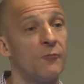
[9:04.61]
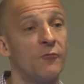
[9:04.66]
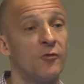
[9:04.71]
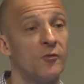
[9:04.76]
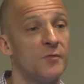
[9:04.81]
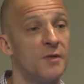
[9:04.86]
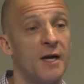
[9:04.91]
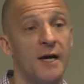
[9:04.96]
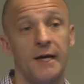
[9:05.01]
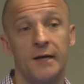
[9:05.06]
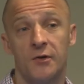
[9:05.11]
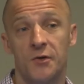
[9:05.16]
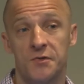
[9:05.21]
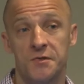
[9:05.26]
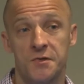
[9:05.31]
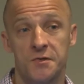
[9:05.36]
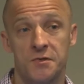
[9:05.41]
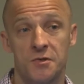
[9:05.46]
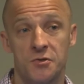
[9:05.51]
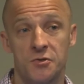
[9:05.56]
from
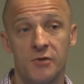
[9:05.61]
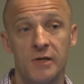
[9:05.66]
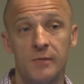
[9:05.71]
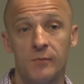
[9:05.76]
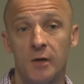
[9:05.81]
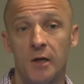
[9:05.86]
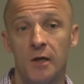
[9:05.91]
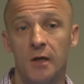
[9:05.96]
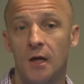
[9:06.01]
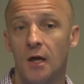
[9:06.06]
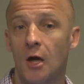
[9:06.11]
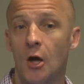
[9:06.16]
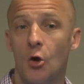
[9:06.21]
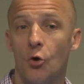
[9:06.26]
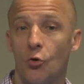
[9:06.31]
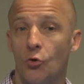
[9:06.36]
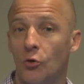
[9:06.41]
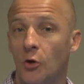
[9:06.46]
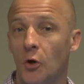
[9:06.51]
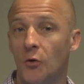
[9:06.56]
diagnosis to treatment,
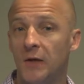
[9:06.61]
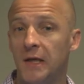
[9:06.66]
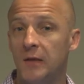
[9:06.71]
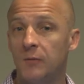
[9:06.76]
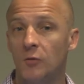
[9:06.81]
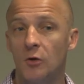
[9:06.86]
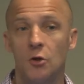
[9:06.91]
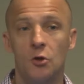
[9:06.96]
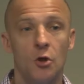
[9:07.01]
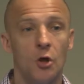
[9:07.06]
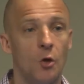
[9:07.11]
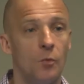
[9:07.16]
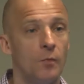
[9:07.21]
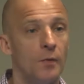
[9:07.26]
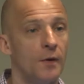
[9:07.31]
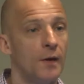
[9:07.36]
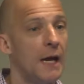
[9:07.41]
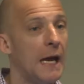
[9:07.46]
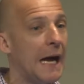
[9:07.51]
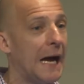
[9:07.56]
low
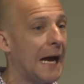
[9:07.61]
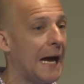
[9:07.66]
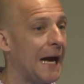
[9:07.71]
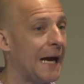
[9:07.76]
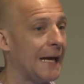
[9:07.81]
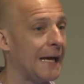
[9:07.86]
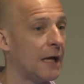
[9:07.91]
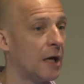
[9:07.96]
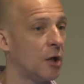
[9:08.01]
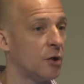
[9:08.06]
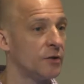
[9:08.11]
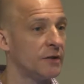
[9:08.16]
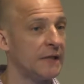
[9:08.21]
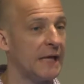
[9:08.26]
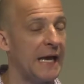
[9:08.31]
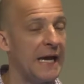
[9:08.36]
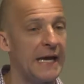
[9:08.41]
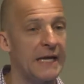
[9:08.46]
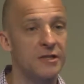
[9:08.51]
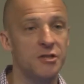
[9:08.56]
hemoglobin, high
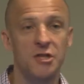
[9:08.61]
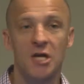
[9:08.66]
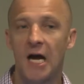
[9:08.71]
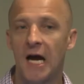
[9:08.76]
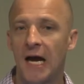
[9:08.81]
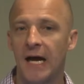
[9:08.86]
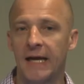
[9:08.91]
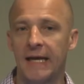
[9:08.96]
LDH, high